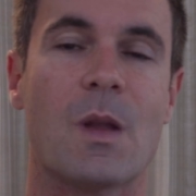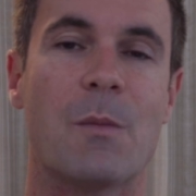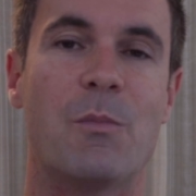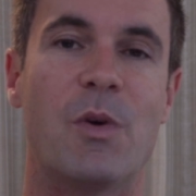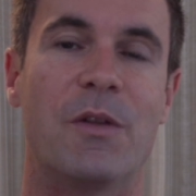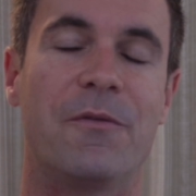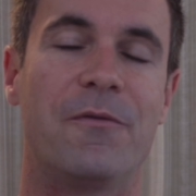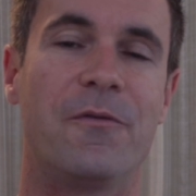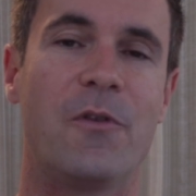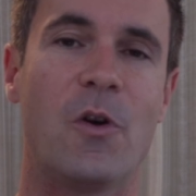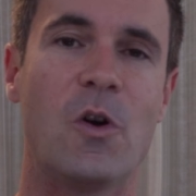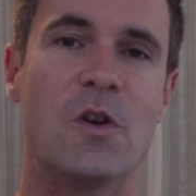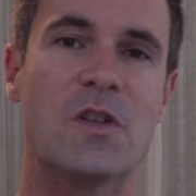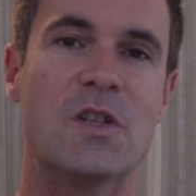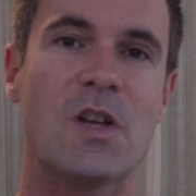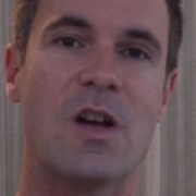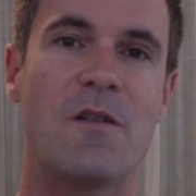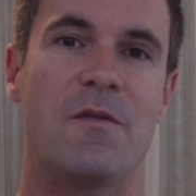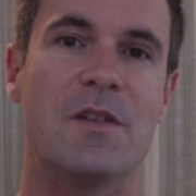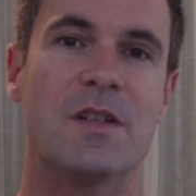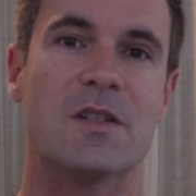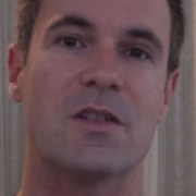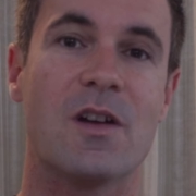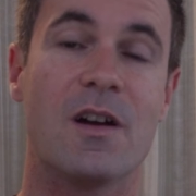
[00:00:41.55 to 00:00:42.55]
But first
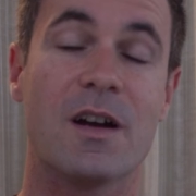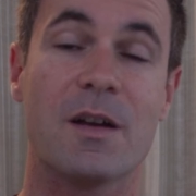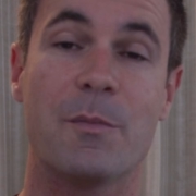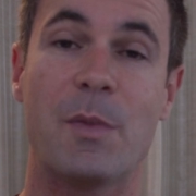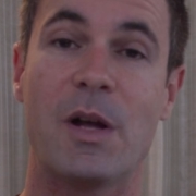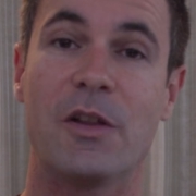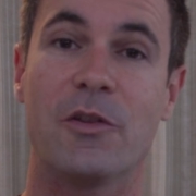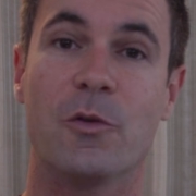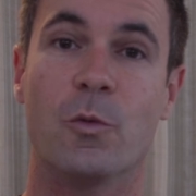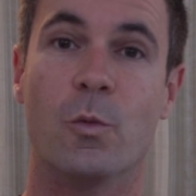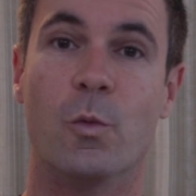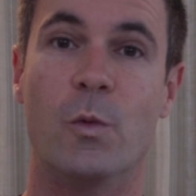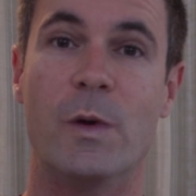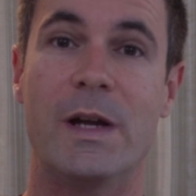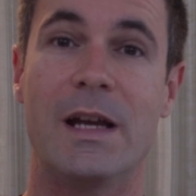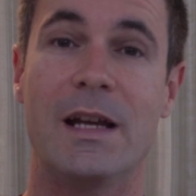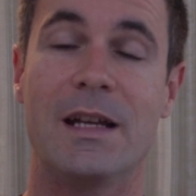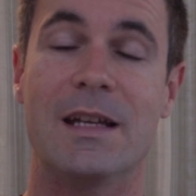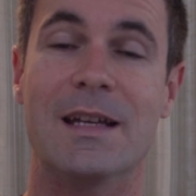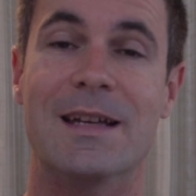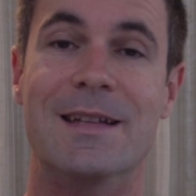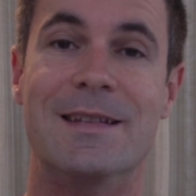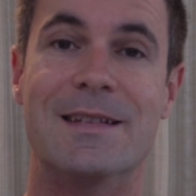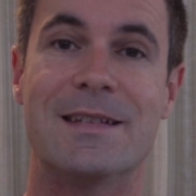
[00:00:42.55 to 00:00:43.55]
off, let's talk about the
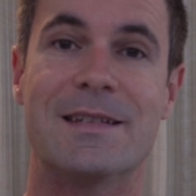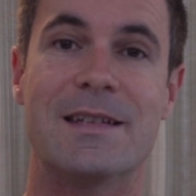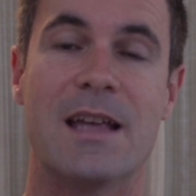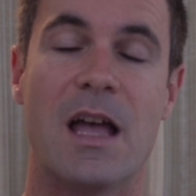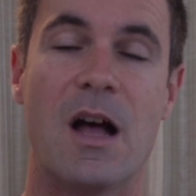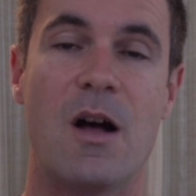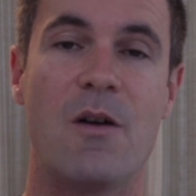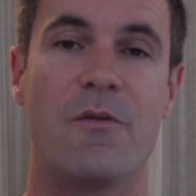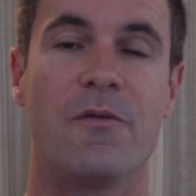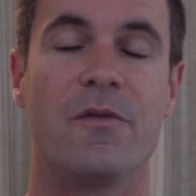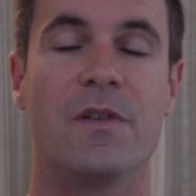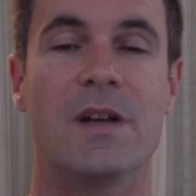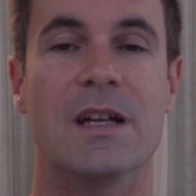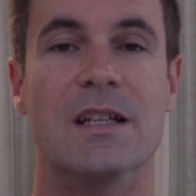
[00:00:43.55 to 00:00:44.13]
rig itself.